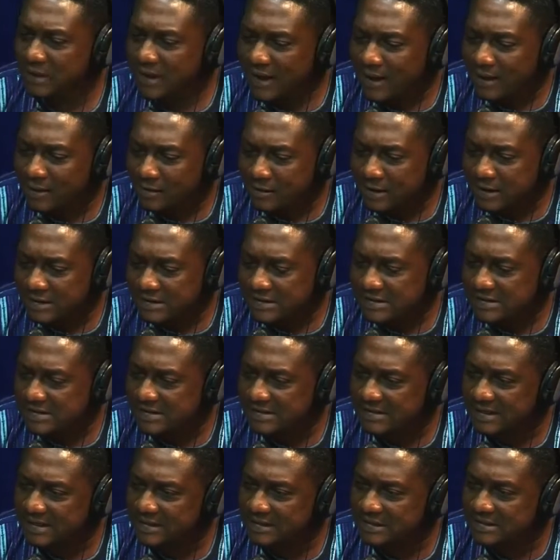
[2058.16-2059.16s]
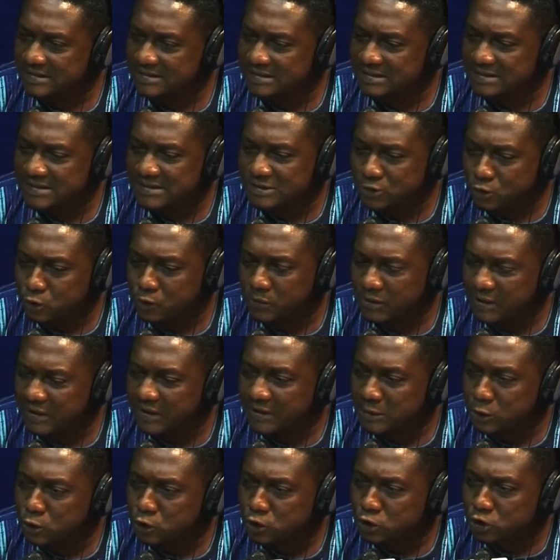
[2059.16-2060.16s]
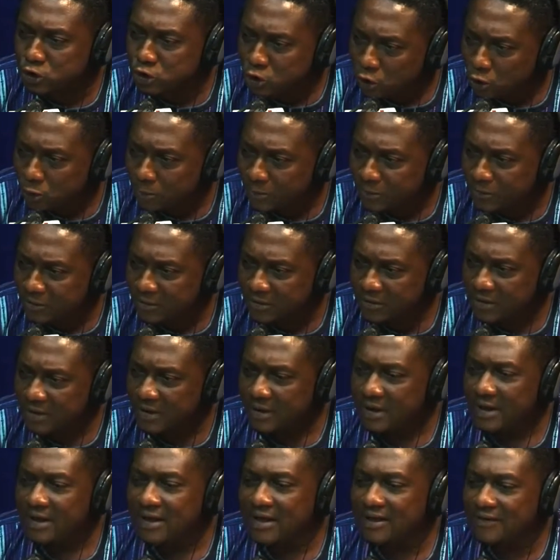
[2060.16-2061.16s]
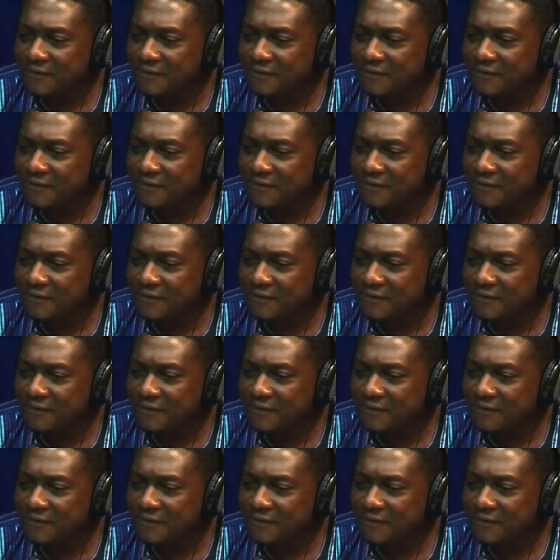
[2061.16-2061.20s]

I already said it. He's doing a good job. A